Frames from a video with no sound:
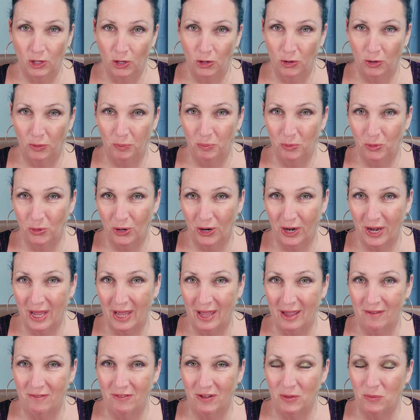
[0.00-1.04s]
Good
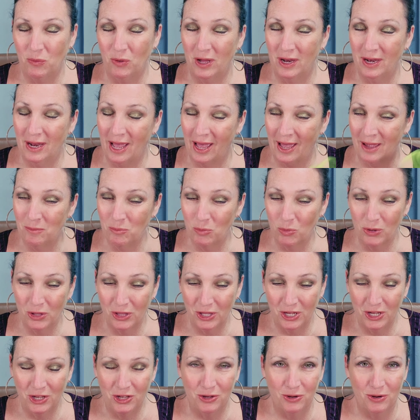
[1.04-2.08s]
morning, everyone. I'm
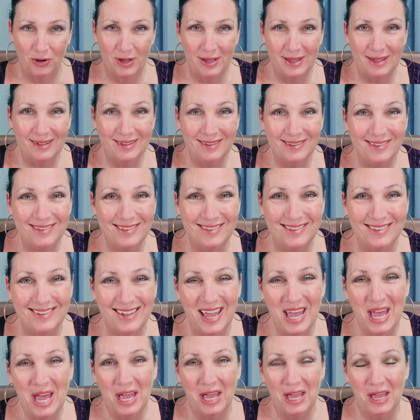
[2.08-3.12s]
really curious
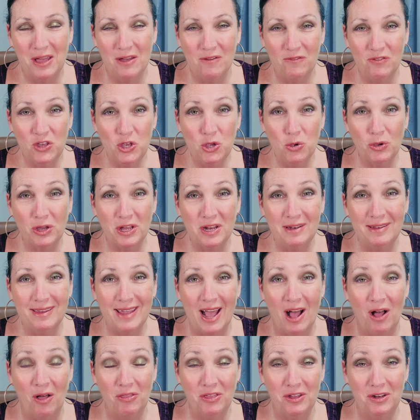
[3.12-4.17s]
if you can
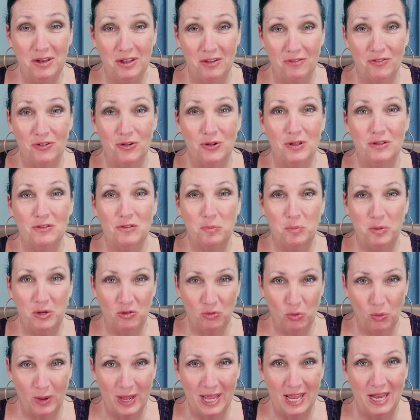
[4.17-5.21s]
tell the difference
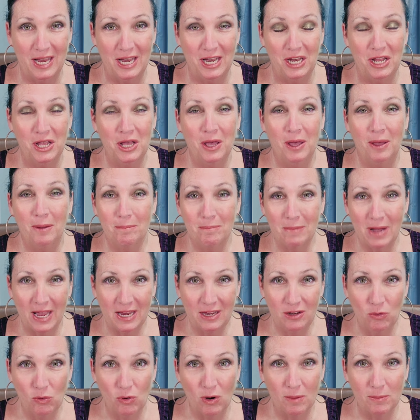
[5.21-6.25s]
between my
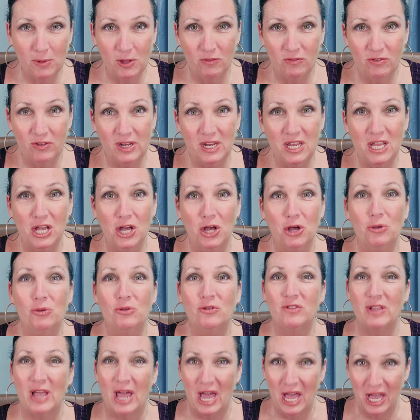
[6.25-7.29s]
normal
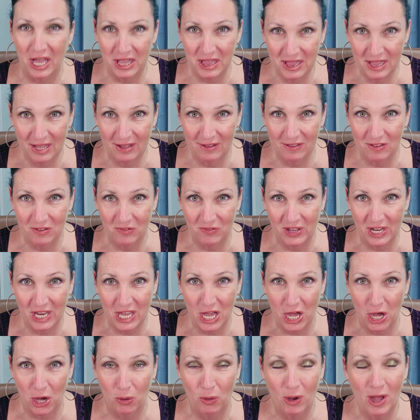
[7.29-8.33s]
videos and this
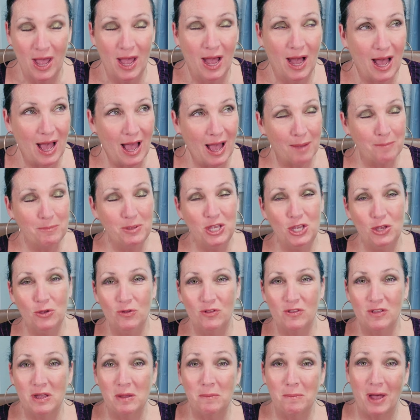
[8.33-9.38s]
video. I'm
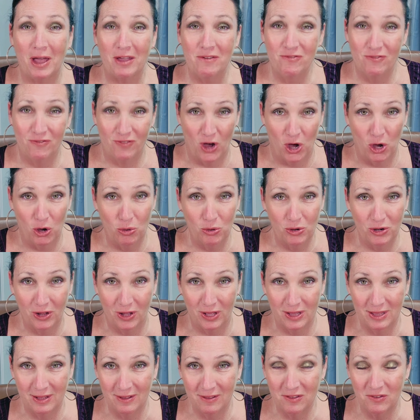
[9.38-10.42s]
using my phone
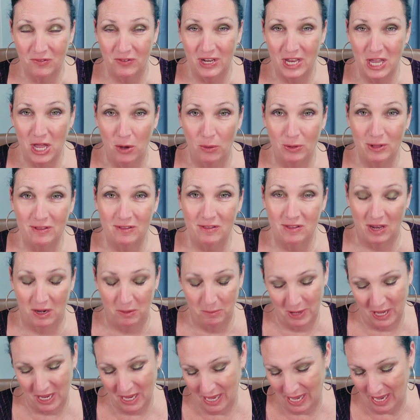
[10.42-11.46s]
on this video instead
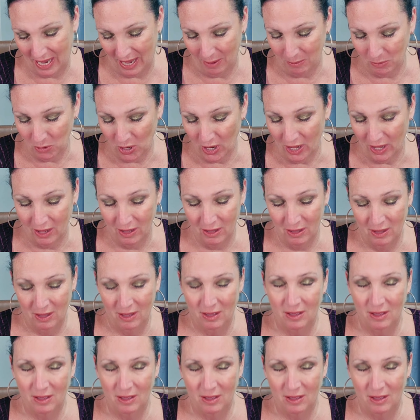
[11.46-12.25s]
of my camera